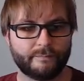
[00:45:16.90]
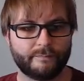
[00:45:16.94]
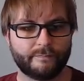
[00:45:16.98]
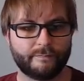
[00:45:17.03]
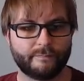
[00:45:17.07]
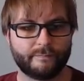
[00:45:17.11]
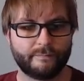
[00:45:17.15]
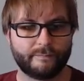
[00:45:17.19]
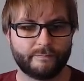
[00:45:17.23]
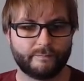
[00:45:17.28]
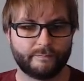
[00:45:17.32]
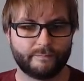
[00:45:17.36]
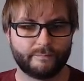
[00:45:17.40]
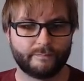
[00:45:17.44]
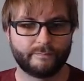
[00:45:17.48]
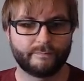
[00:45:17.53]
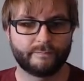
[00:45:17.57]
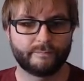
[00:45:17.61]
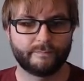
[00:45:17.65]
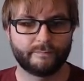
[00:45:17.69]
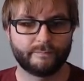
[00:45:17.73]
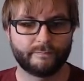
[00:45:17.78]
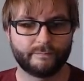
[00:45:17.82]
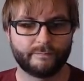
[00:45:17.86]

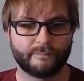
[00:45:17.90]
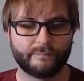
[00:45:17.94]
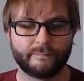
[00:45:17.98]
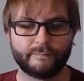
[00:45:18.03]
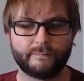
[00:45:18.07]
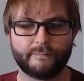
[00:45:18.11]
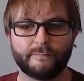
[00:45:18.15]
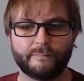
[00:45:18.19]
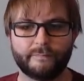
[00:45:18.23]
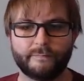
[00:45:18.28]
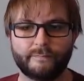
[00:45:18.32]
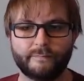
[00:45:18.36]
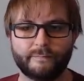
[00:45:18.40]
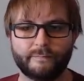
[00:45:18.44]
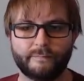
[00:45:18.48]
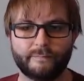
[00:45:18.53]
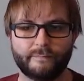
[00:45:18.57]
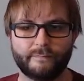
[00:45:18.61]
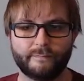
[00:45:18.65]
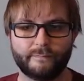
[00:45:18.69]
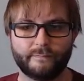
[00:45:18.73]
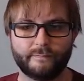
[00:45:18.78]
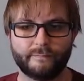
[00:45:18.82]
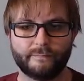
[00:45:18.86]

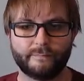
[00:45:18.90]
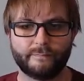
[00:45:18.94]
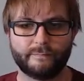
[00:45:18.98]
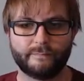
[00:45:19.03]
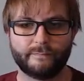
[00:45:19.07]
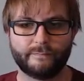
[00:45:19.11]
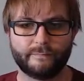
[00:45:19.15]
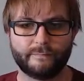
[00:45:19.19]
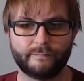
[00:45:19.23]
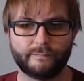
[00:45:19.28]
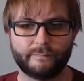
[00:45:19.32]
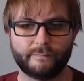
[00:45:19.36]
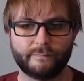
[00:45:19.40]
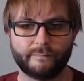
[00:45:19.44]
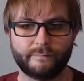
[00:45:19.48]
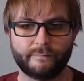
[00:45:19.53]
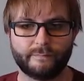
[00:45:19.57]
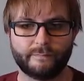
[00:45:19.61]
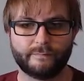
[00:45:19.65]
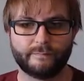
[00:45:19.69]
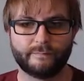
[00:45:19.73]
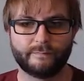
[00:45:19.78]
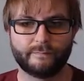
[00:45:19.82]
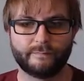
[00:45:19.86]

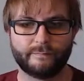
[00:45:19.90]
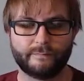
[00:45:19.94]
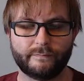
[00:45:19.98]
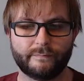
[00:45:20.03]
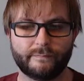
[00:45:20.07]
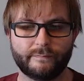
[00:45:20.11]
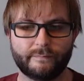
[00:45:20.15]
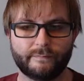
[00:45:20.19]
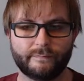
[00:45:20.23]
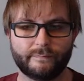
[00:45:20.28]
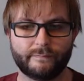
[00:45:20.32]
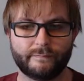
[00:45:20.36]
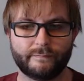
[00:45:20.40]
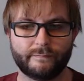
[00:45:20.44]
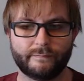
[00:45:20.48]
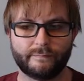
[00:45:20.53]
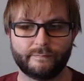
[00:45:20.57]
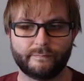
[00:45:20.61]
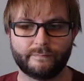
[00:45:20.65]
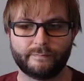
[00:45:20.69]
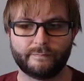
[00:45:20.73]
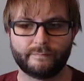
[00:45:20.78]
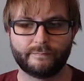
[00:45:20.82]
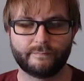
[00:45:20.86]

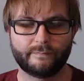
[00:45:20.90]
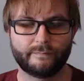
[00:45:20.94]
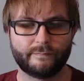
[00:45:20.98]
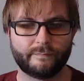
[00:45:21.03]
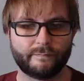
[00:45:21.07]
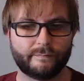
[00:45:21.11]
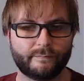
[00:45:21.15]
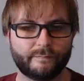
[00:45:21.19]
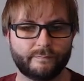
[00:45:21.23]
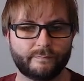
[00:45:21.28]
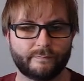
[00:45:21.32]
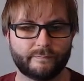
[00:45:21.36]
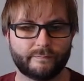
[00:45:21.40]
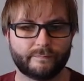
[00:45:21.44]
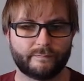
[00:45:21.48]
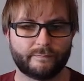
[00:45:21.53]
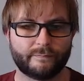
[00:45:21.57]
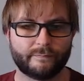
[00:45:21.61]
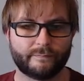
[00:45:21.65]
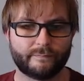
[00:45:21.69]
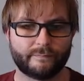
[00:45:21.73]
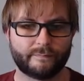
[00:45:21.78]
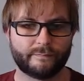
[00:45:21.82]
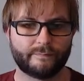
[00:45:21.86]

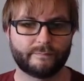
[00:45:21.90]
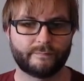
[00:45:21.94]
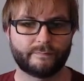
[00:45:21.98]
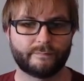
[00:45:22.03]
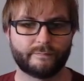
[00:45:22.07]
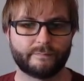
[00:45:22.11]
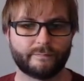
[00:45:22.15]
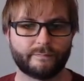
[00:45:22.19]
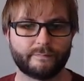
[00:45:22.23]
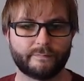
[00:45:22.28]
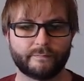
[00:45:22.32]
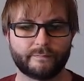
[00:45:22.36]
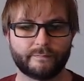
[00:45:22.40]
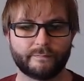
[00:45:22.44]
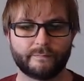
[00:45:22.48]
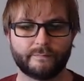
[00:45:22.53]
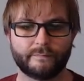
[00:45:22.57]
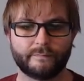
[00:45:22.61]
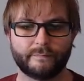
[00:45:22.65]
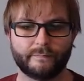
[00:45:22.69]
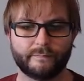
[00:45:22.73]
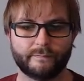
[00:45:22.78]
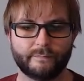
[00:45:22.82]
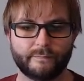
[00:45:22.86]

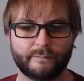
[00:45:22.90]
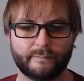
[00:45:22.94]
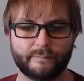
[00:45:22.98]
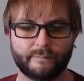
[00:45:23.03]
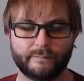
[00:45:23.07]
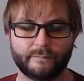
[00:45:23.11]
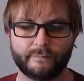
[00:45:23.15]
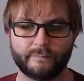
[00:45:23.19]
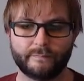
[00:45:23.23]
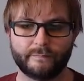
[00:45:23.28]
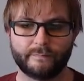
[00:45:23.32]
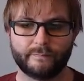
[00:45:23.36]
(not speaking)